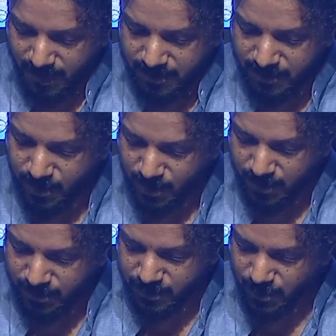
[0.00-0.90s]

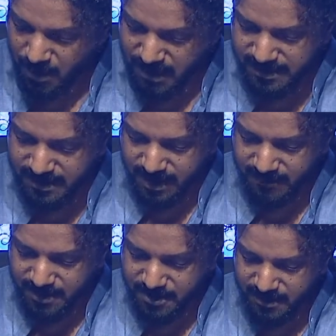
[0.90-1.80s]
Though through his
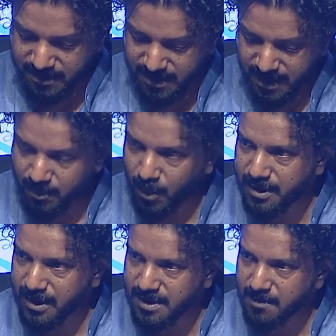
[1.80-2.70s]
conviction that
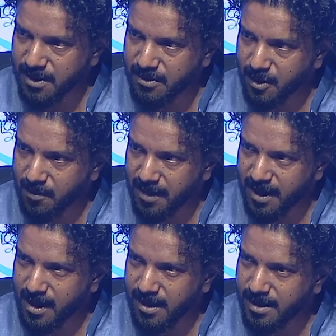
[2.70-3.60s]
politics must not be
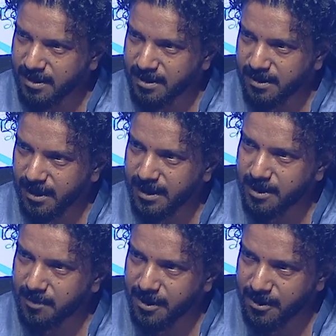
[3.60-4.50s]
conducted
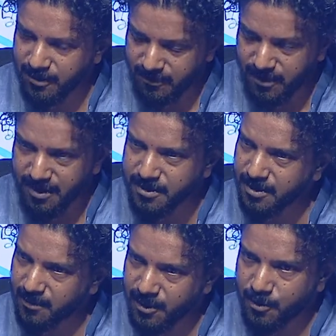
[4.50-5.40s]
independent of
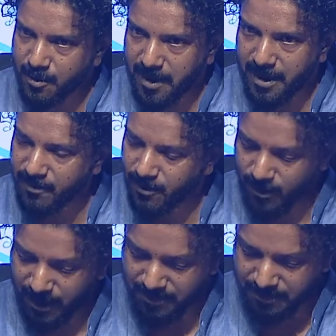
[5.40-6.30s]
religion, which would be evil
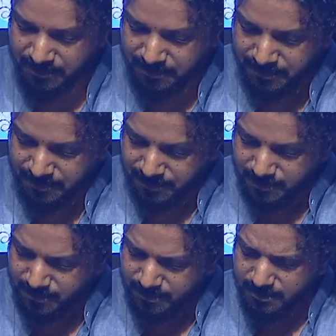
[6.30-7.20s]
for him,
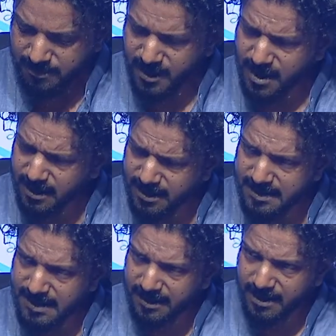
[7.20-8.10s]
Gandhi
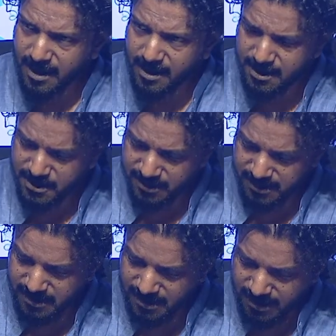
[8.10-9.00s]
set the
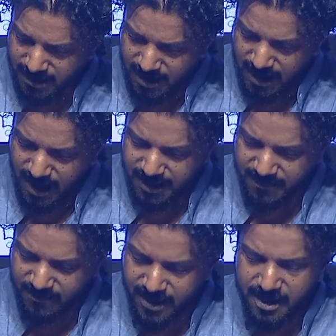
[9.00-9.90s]
conditions at
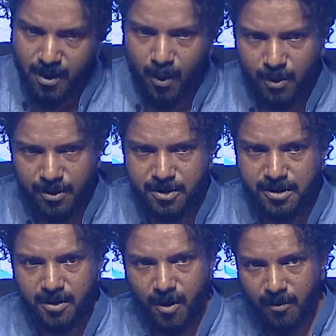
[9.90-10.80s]
the very
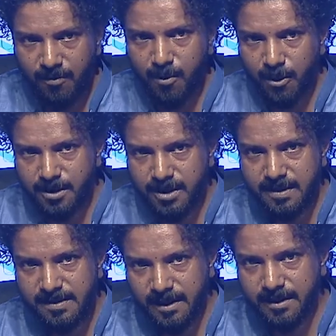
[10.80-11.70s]
origin of
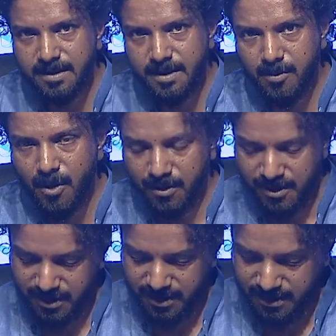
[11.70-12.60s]
politics in the
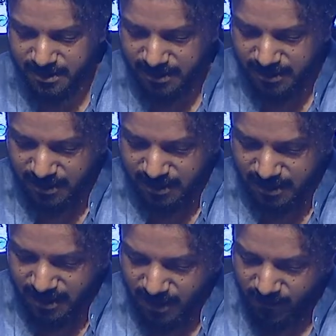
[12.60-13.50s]
subcontinent
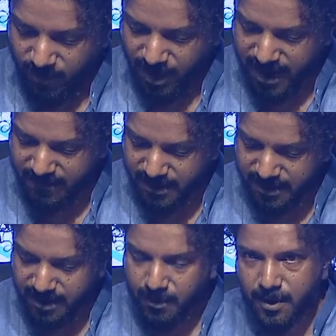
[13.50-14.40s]
for
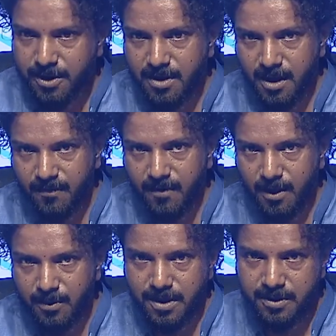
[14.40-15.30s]
everything which
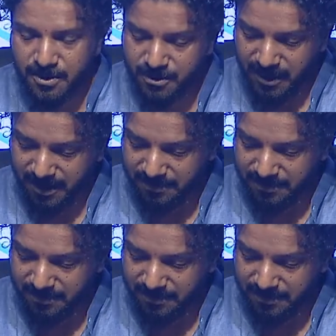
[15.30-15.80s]
confounds us today.